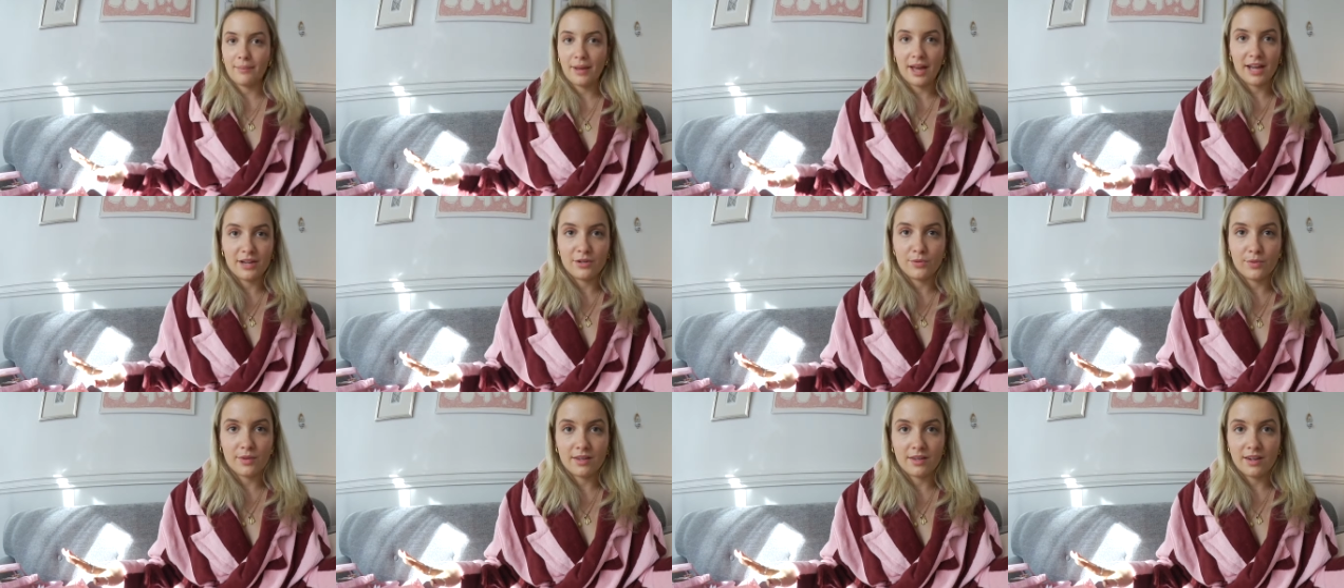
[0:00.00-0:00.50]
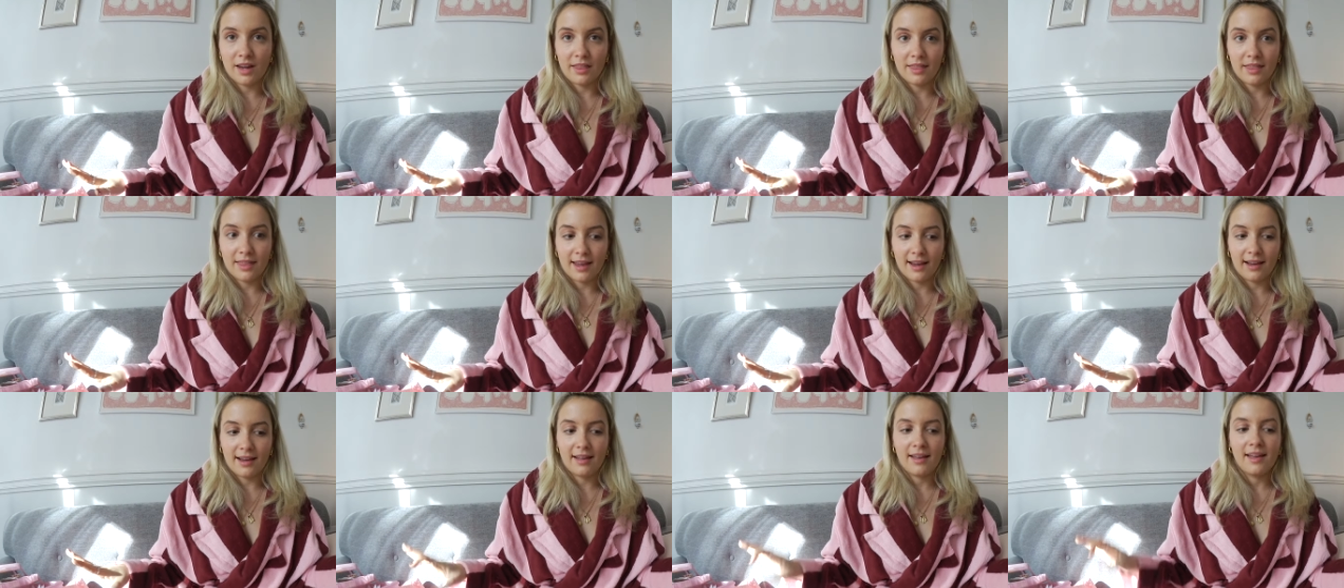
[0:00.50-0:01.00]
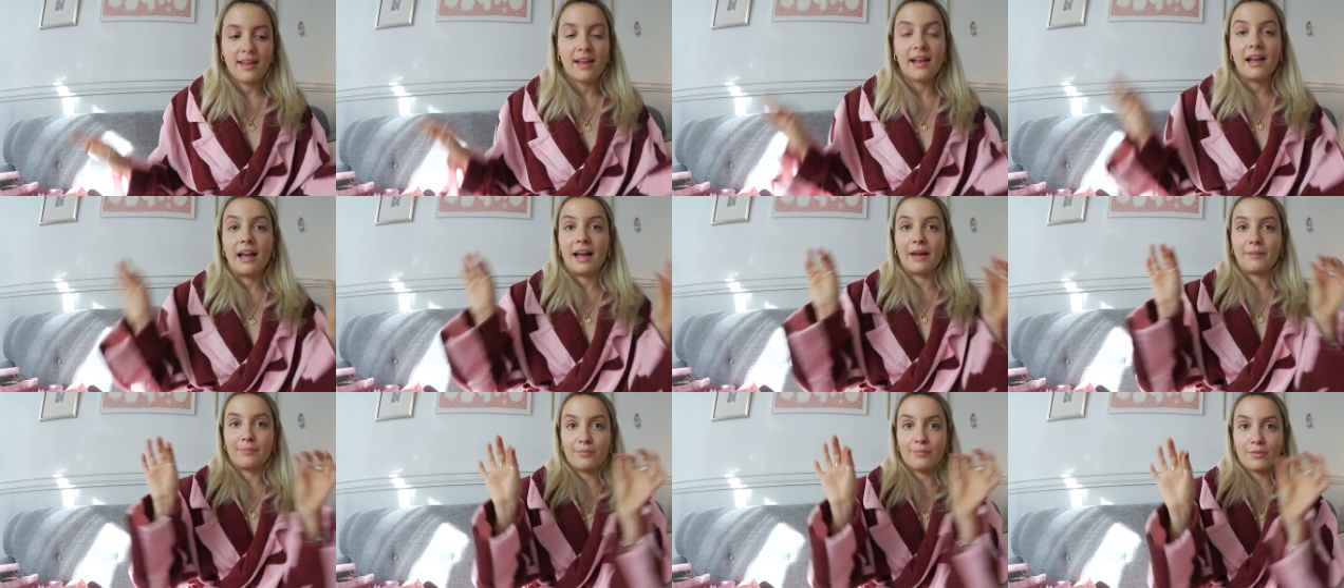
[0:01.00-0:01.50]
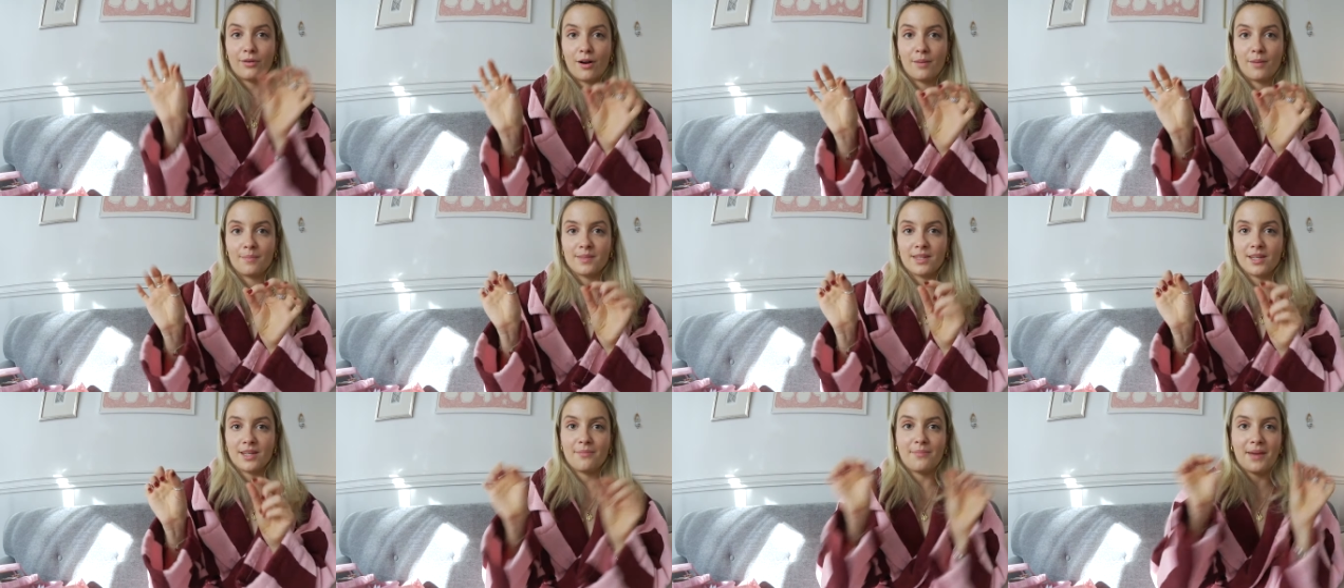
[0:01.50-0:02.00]
page with nothing. And
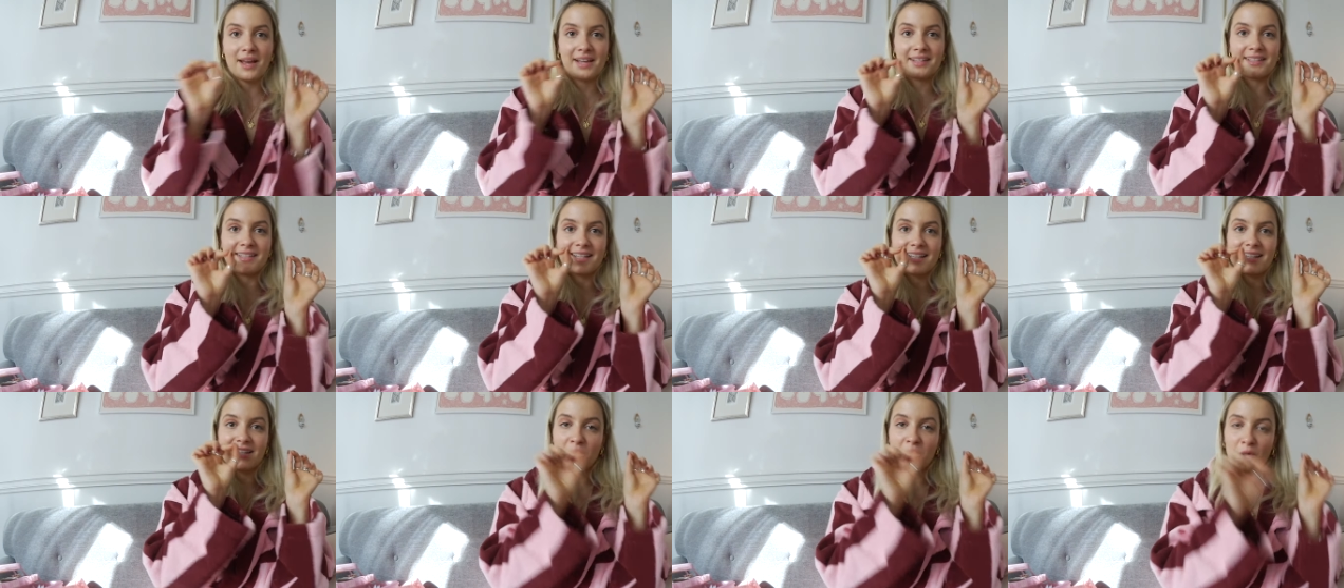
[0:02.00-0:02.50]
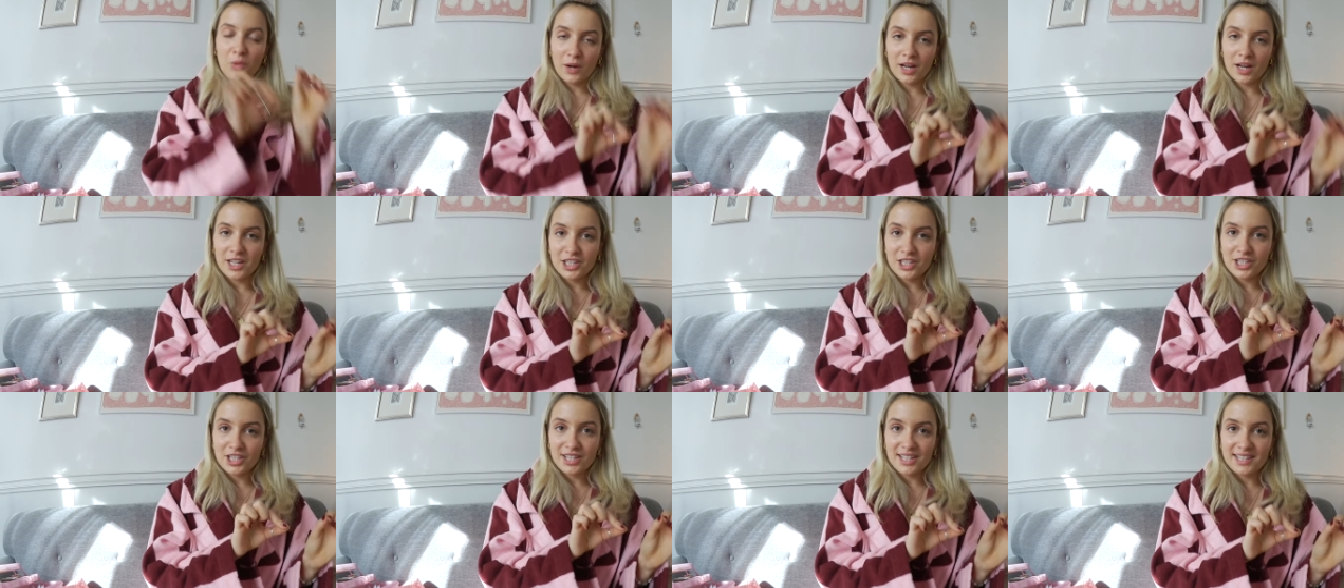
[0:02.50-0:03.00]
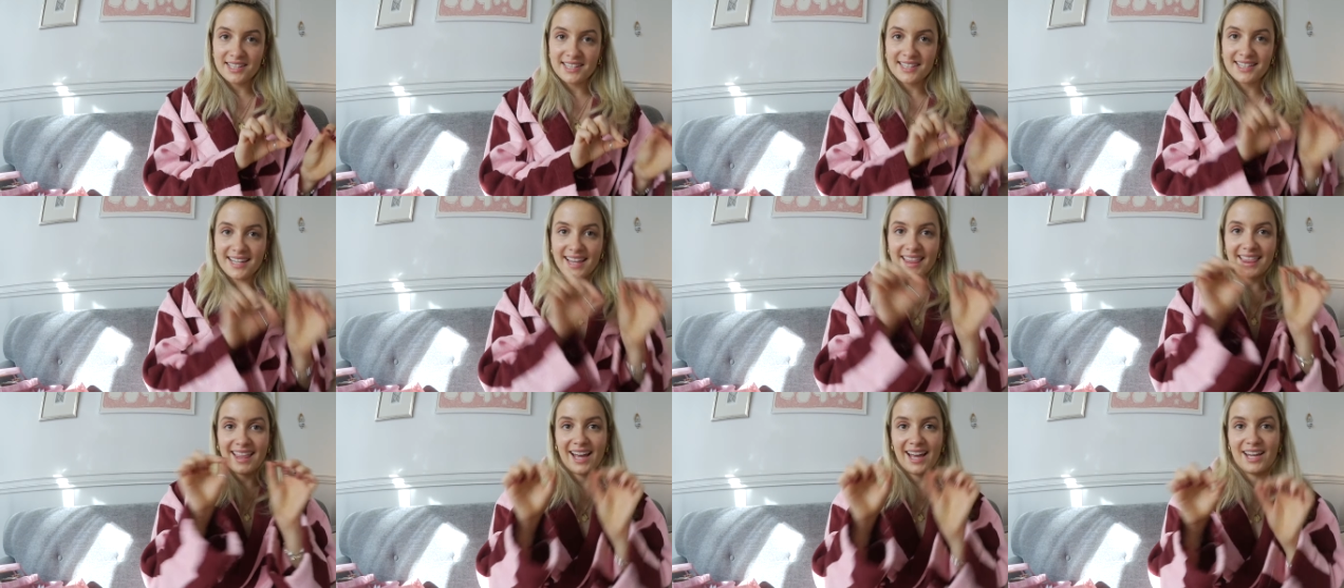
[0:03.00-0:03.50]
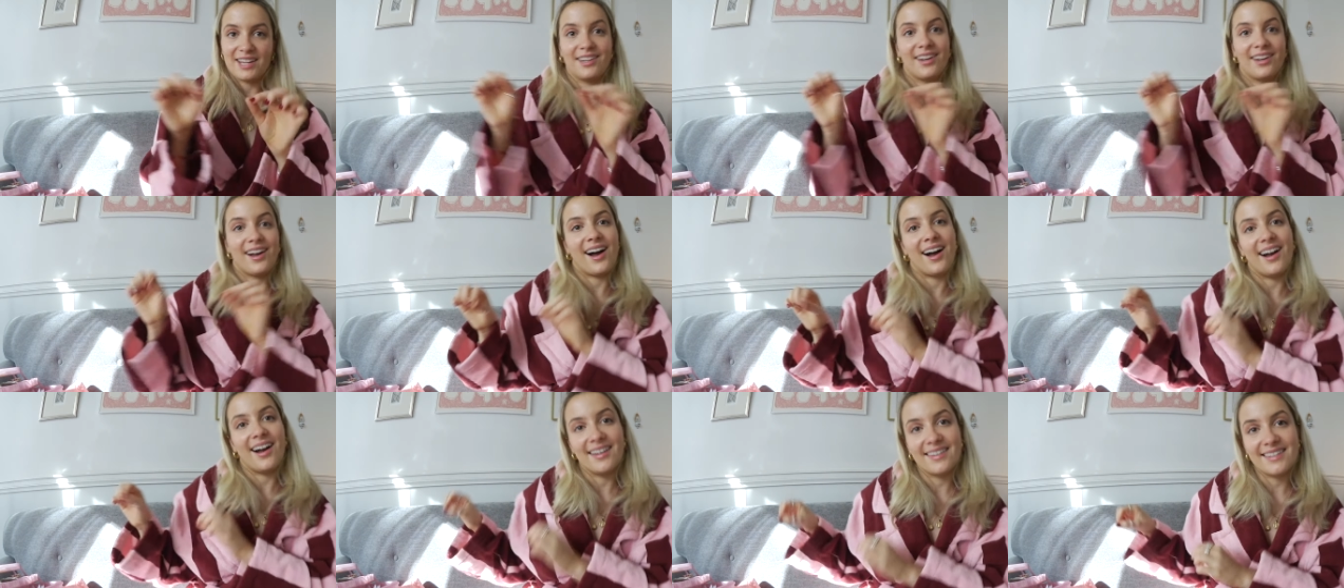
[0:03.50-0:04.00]
prompts are basically questions that you
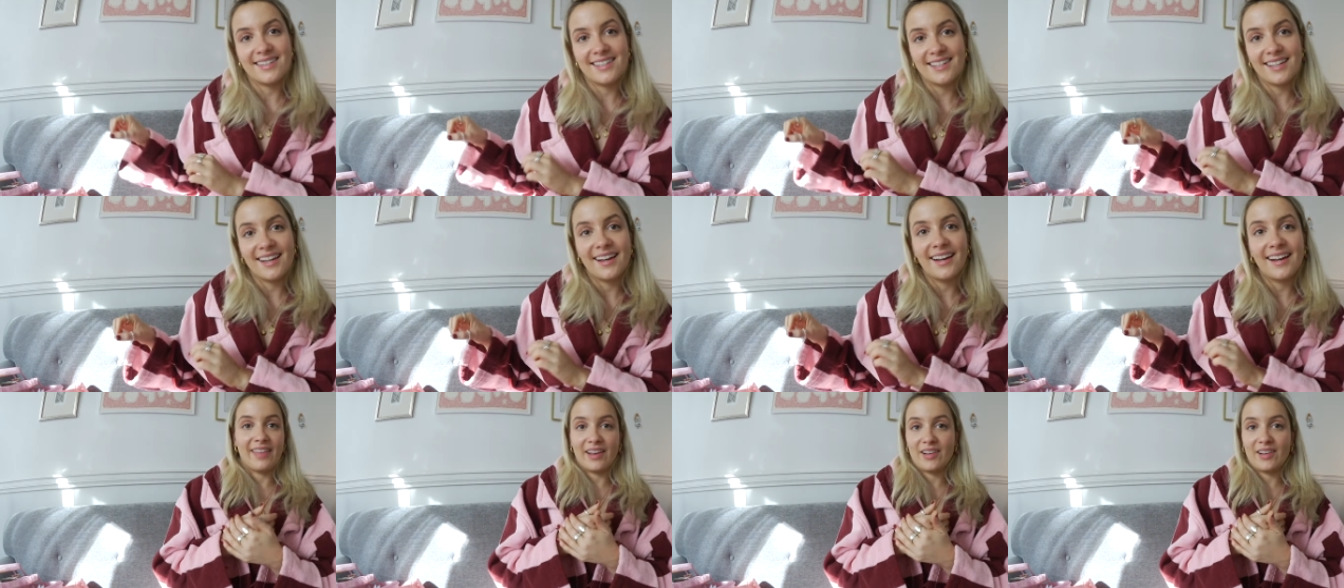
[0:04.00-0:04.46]
answer.